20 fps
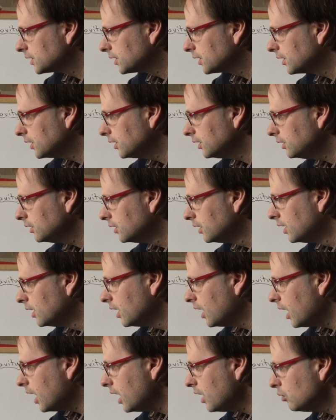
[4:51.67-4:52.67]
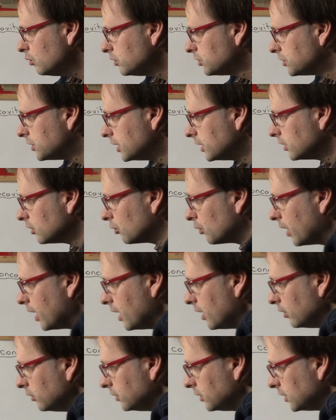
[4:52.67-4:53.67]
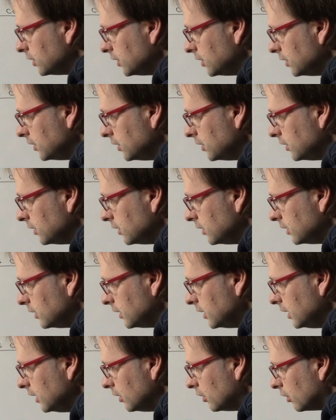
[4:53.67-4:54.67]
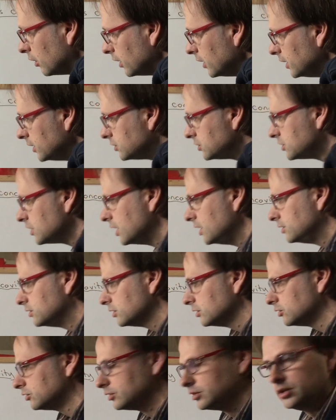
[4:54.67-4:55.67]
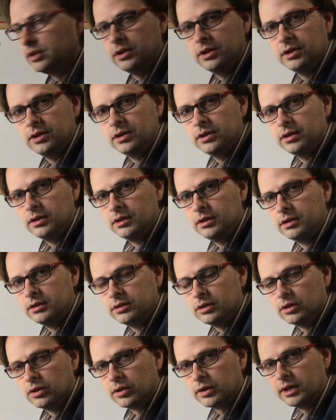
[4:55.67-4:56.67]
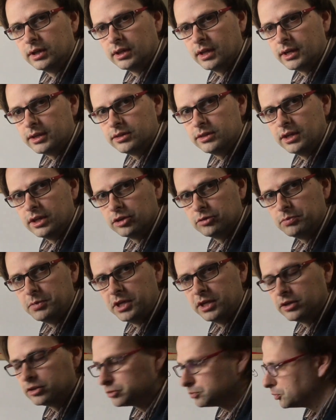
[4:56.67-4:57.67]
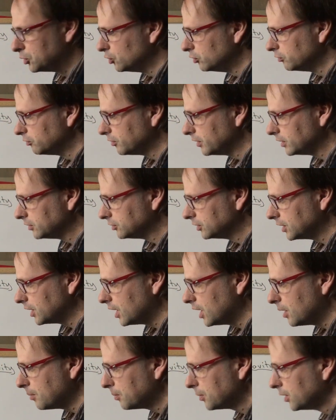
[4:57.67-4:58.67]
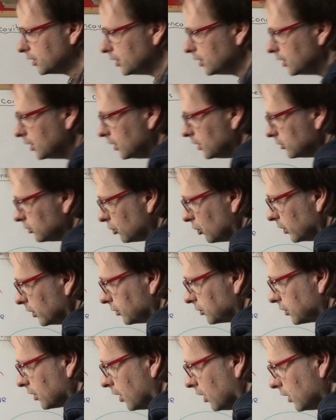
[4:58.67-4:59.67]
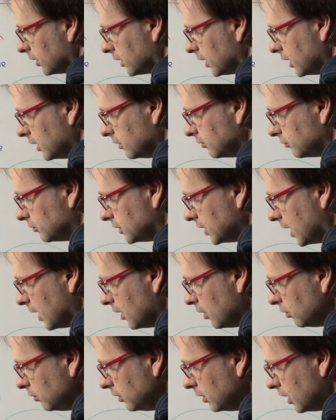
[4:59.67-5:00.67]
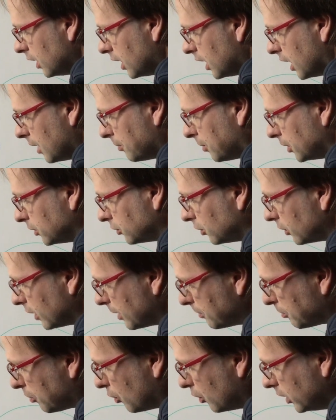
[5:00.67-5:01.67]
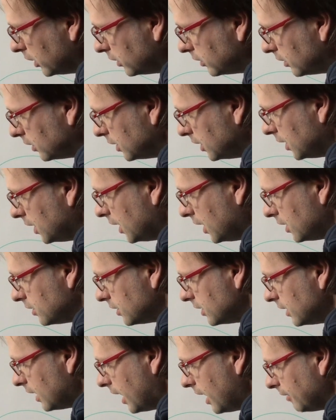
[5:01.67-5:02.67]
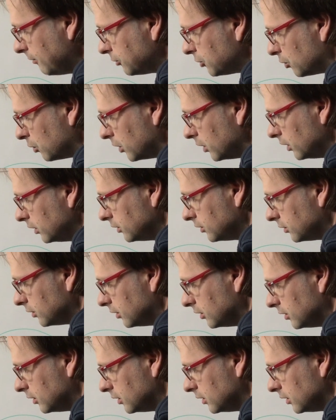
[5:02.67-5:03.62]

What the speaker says: Okay? I would think around here it changes to looking like this, being a spoon facing up. So it is concave down up until that point. Then afterwards,